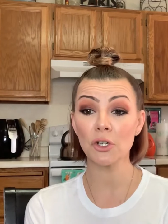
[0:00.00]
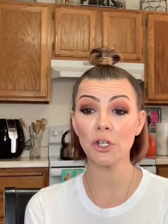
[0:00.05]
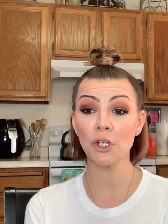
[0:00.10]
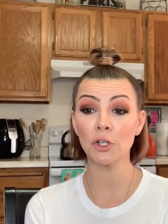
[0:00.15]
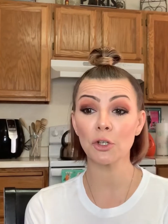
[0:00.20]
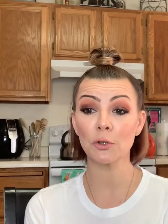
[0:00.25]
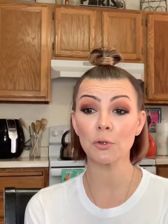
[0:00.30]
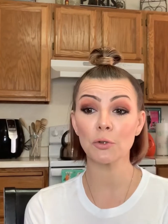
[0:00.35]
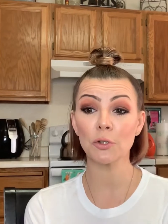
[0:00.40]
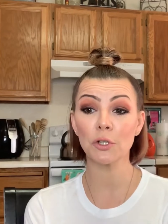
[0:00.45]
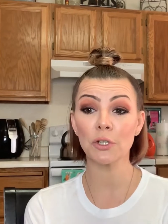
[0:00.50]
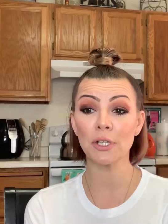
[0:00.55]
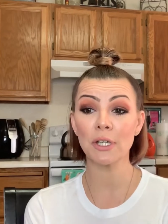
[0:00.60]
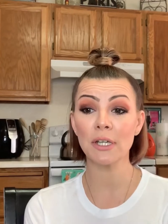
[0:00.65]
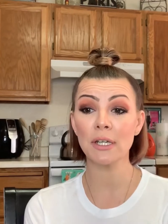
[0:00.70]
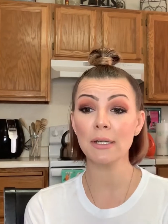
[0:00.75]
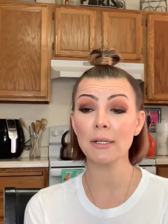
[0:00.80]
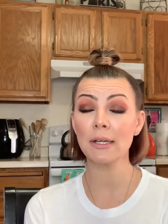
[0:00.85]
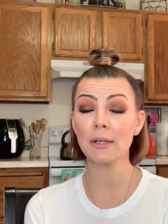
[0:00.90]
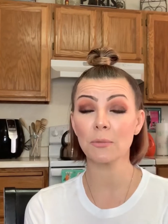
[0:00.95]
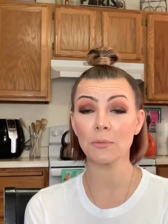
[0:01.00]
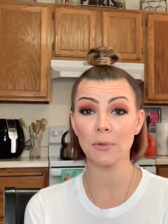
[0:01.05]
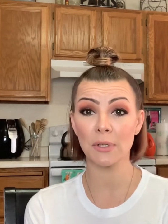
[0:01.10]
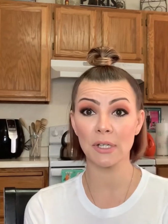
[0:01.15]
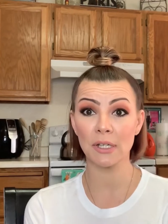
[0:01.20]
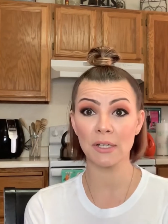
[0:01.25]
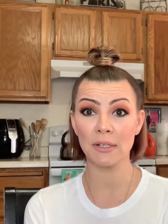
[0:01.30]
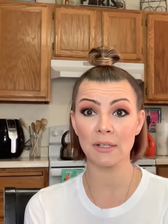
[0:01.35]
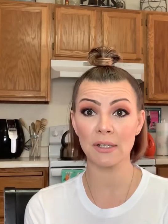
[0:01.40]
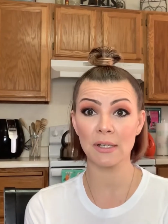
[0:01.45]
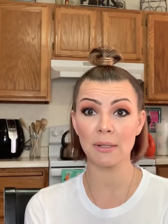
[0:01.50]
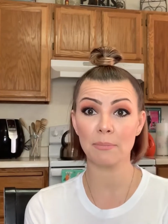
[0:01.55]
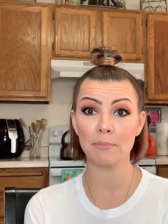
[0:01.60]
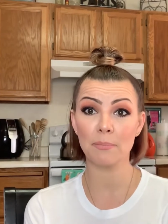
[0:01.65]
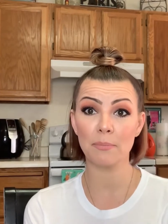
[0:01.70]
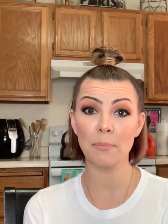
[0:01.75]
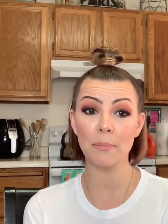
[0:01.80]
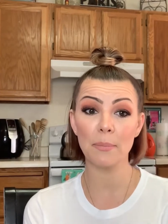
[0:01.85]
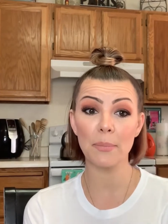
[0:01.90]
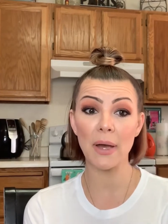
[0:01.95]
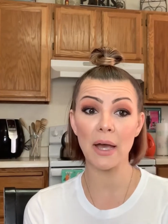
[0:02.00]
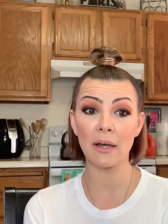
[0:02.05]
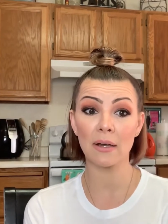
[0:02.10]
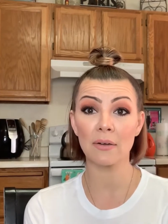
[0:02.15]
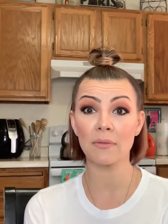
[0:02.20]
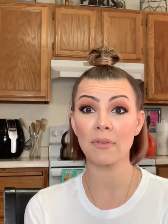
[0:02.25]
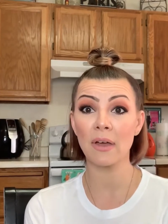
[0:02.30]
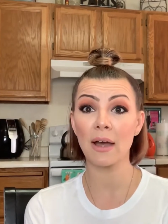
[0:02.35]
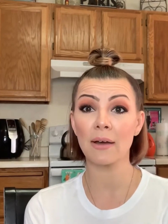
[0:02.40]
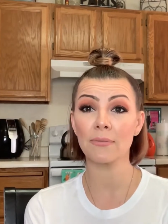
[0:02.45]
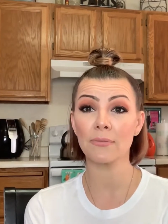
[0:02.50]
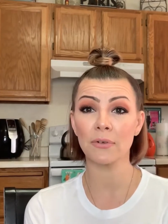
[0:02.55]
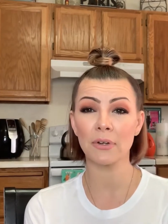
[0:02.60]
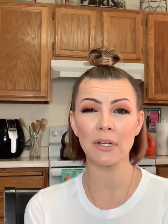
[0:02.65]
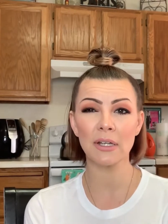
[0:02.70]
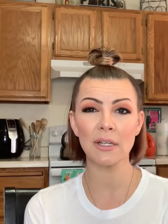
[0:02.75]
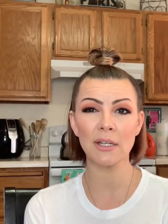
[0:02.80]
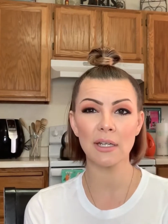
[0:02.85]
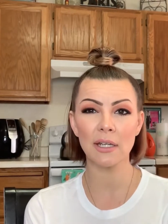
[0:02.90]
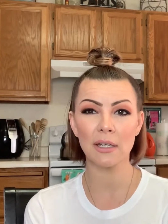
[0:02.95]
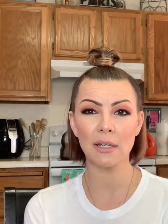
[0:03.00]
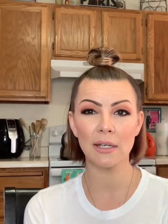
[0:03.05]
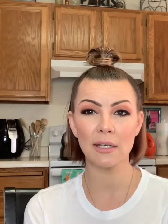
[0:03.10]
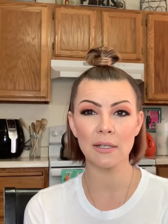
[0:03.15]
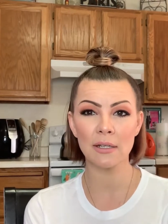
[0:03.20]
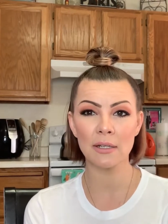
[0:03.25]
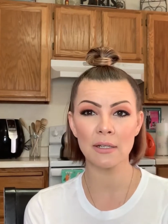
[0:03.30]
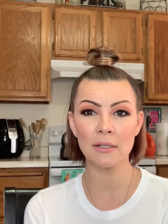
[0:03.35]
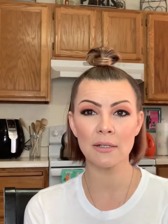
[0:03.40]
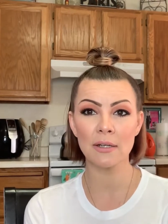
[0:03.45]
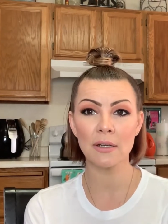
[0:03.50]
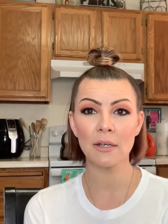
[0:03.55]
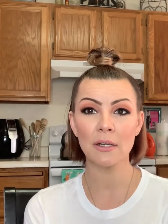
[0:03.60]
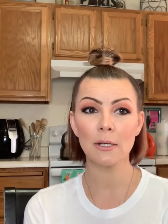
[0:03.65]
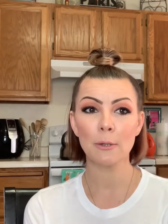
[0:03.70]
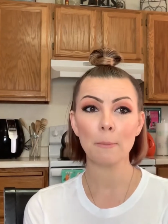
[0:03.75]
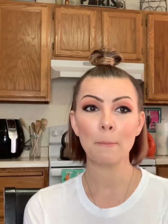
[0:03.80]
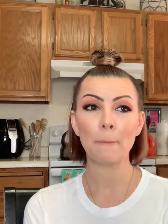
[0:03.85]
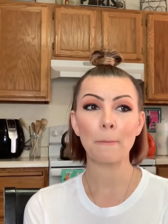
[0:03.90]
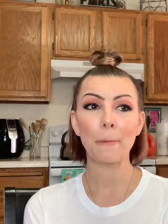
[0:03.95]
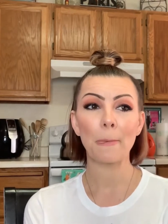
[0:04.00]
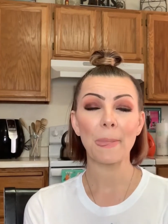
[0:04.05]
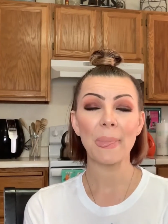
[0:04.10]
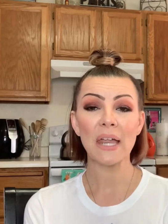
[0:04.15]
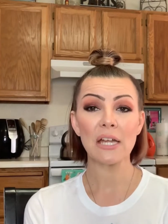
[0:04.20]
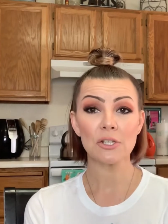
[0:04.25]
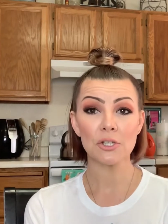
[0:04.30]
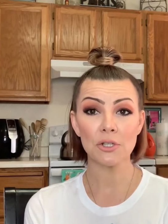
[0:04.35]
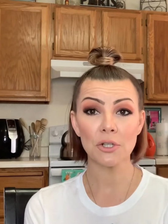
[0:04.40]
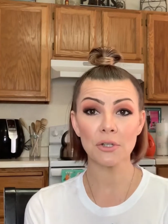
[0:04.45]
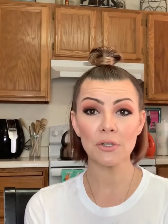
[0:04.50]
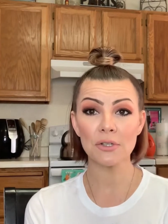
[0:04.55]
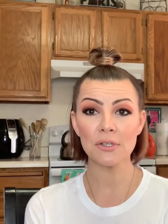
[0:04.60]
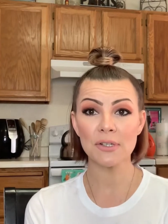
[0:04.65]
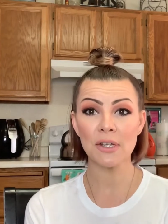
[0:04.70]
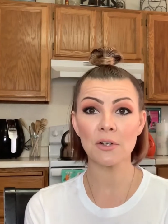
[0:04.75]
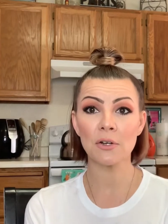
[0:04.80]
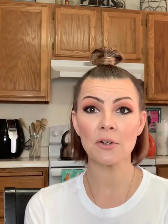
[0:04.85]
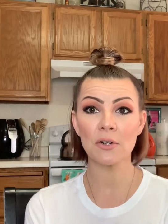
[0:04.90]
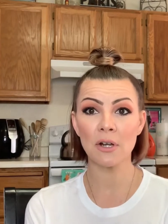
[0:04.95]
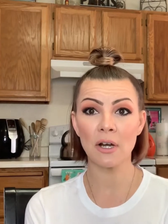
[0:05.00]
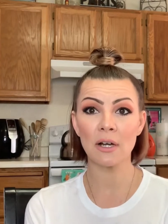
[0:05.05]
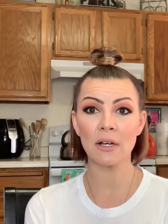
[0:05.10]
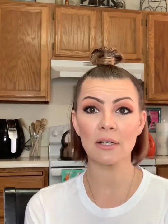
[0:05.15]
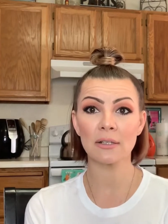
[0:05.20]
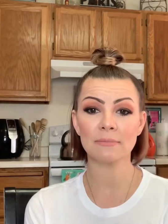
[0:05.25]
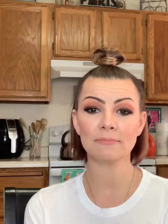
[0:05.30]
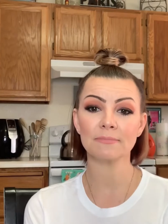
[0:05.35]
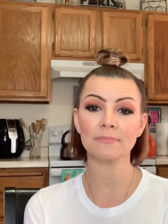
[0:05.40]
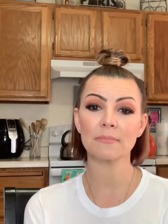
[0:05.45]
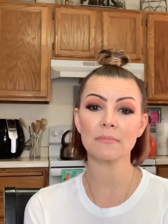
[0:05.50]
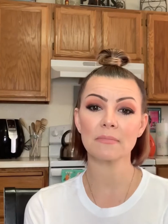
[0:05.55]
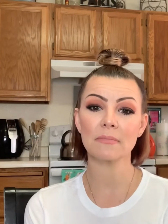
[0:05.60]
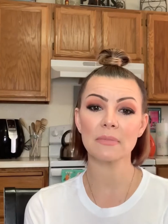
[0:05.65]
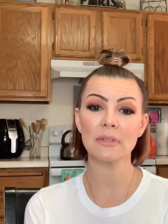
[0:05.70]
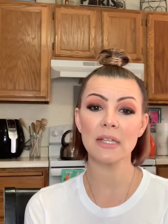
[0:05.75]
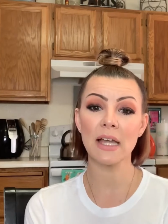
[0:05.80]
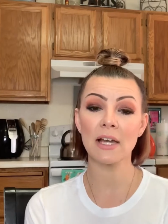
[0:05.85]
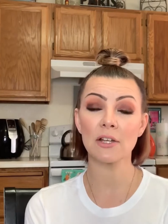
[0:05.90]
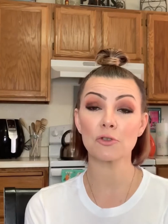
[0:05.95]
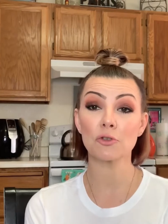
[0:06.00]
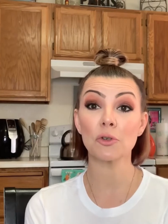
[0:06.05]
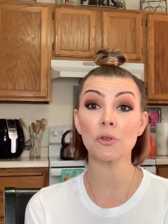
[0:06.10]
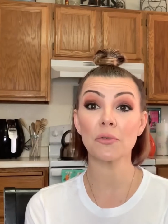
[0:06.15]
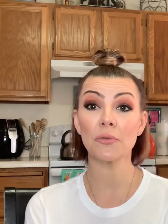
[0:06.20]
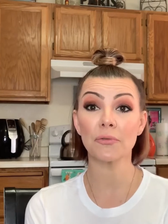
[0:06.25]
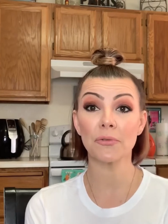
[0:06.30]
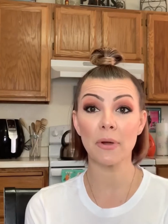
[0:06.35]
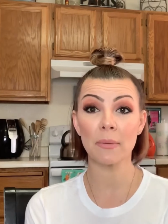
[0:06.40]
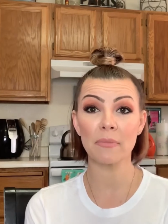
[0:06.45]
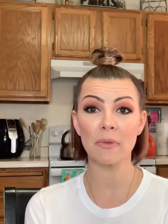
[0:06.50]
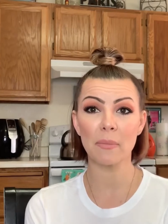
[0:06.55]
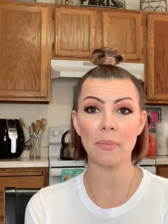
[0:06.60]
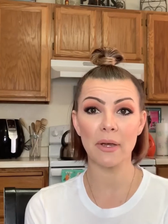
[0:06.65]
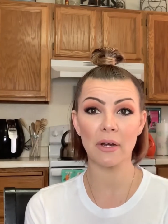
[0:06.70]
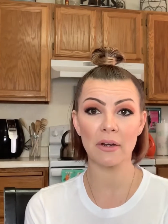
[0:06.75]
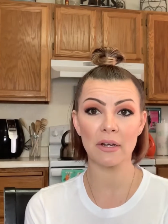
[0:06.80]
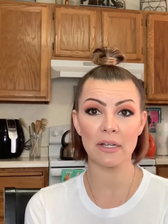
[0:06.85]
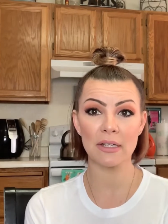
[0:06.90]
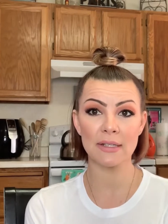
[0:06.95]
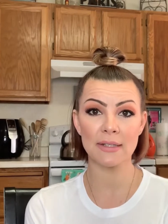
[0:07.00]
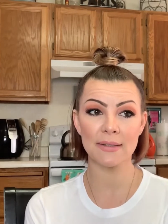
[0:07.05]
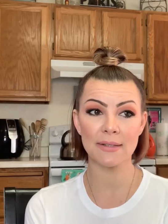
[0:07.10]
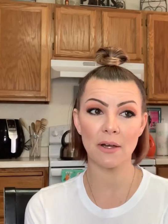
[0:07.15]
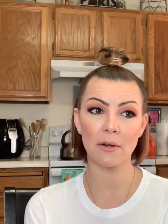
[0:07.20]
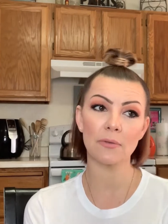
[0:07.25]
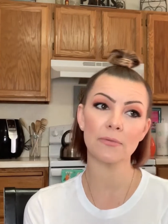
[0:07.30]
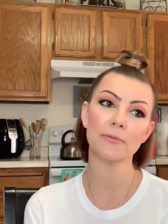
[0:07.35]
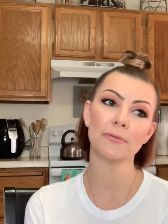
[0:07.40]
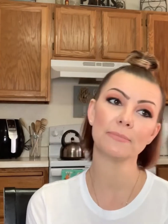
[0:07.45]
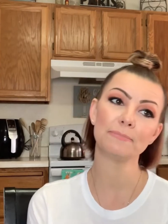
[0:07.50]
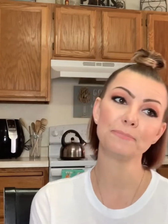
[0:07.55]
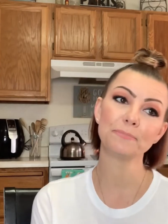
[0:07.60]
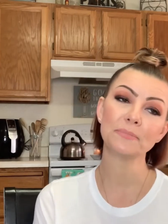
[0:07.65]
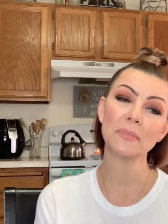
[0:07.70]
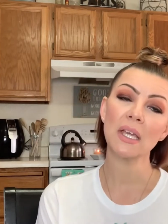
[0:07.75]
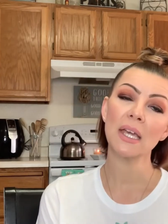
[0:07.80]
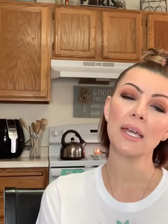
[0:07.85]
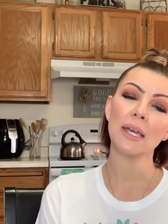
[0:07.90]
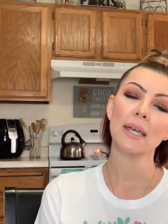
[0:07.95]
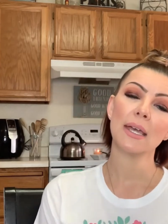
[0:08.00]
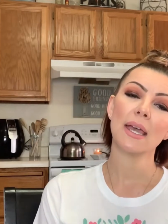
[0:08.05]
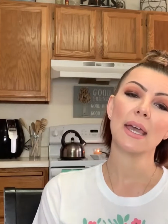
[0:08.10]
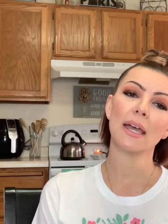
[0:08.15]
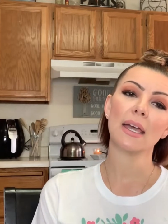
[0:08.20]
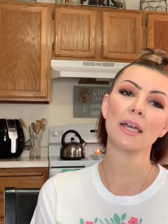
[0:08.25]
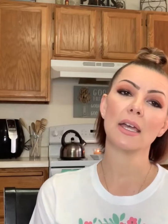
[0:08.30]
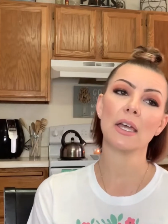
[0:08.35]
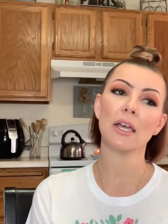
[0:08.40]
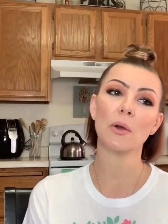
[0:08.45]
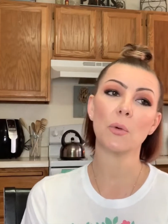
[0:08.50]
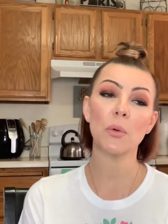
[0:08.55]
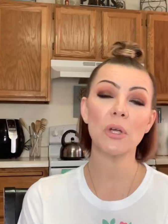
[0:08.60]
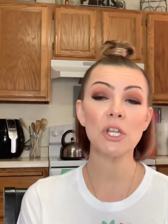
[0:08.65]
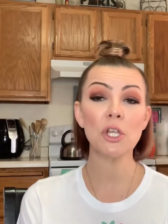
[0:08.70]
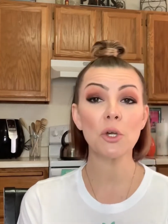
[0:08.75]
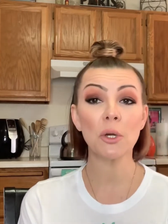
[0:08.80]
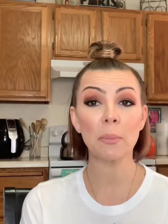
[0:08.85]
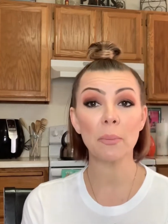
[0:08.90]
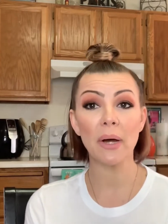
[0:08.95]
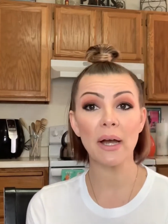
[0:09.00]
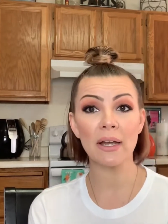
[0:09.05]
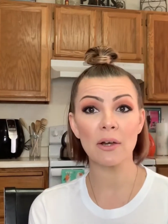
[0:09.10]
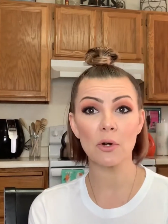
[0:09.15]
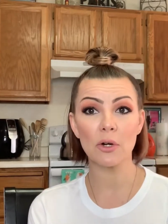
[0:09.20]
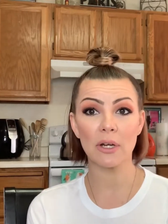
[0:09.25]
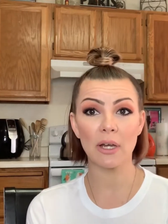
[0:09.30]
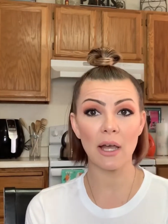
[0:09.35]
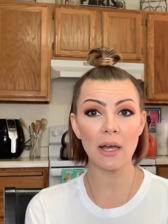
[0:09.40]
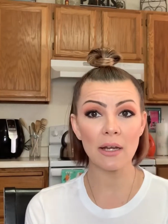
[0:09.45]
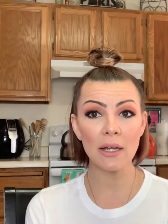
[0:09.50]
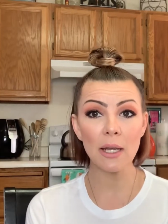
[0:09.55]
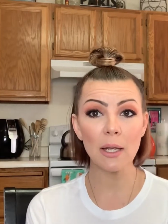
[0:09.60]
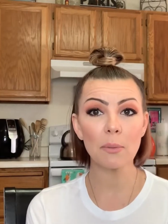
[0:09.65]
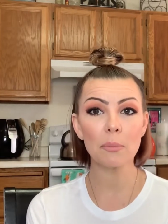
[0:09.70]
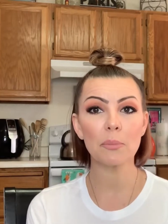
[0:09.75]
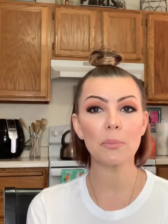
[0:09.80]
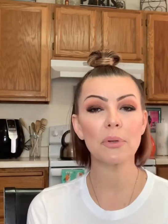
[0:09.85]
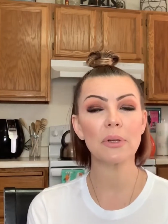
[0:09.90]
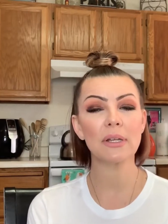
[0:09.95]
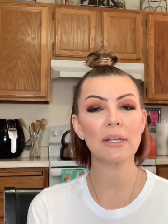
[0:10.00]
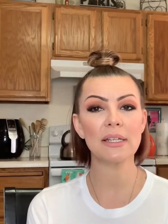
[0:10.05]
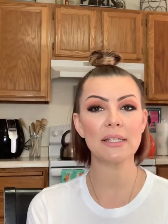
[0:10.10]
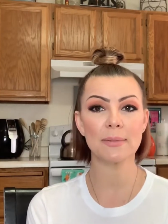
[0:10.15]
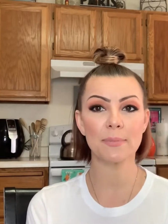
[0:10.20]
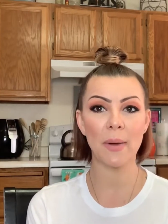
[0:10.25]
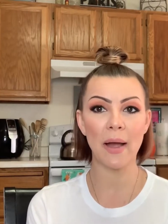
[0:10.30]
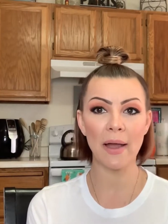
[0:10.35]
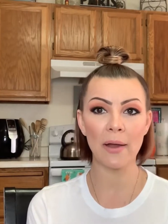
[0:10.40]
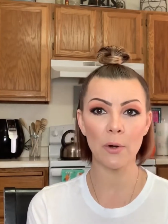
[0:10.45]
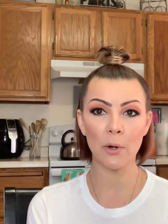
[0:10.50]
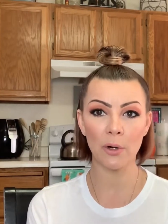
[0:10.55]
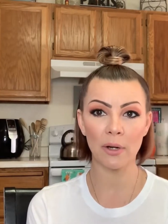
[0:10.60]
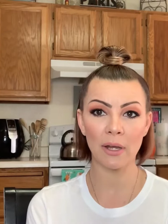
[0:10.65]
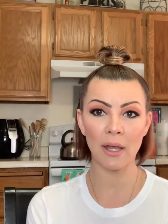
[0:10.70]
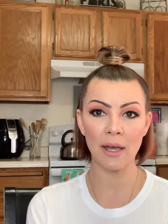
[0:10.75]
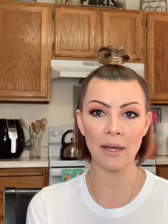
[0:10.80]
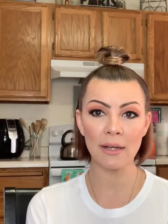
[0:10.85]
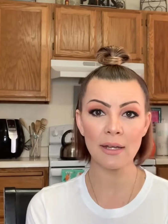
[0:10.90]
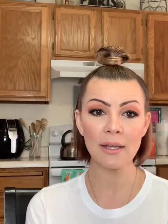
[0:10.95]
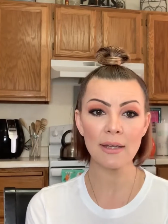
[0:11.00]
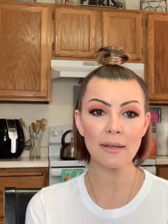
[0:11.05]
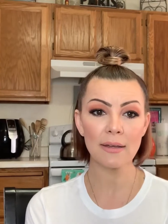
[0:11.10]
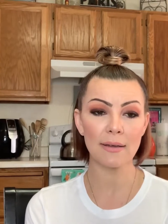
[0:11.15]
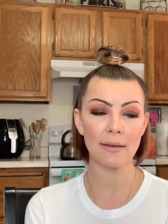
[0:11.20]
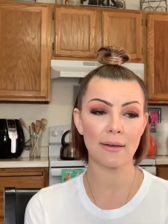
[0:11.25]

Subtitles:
you're looking and reading the back of that for any hidden sugars that are not natural from the berry itself. When you can buy organic, please buy organic.